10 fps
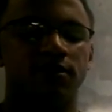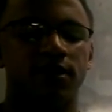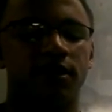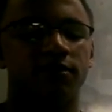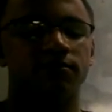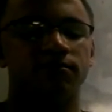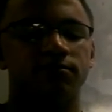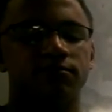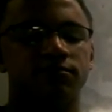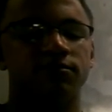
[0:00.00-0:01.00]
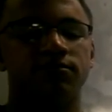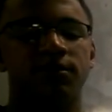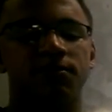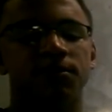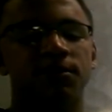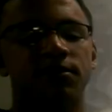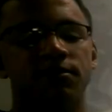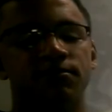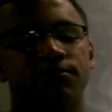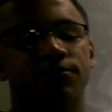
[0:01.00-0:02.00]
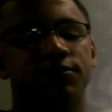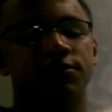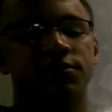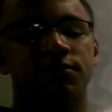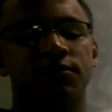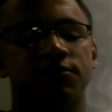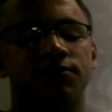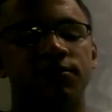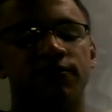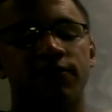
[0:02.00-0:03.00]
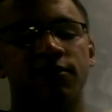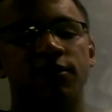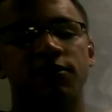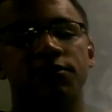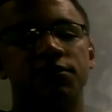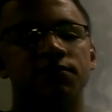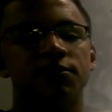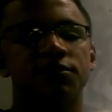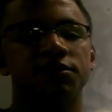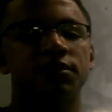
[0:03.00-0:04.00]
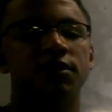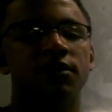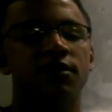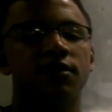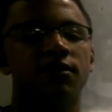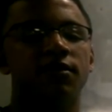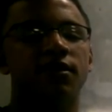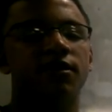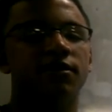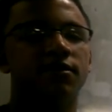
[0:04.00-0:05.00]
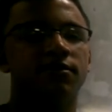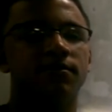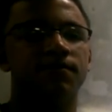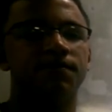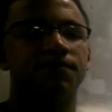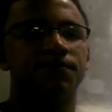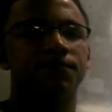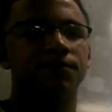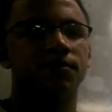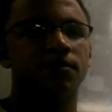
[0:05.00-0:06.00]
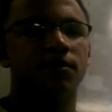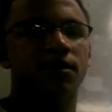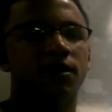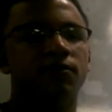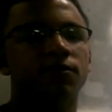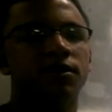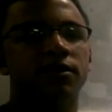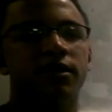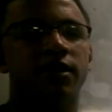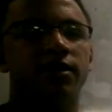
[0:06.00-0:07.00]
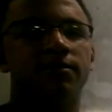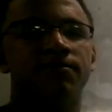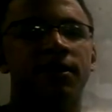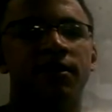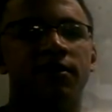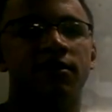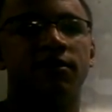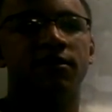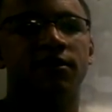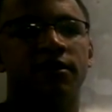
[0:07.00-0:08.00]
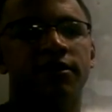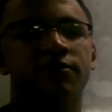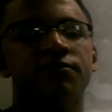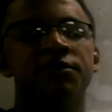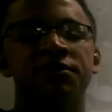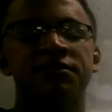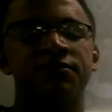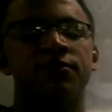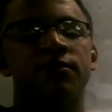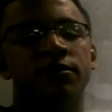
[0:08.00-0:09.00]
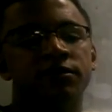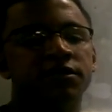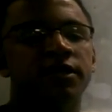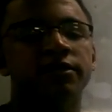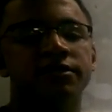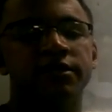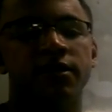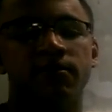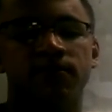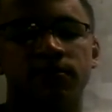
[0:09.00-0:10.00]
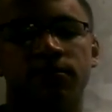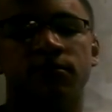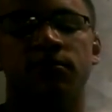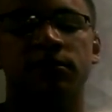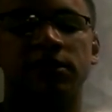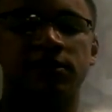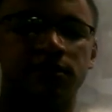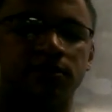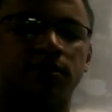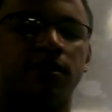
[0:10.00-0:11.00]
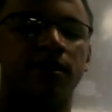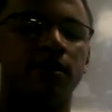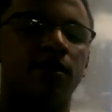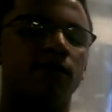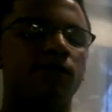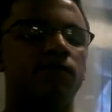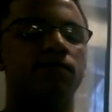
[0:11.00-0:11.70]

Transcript: that maybe considering through different years in which that how it may increase or stay the same. Test that out.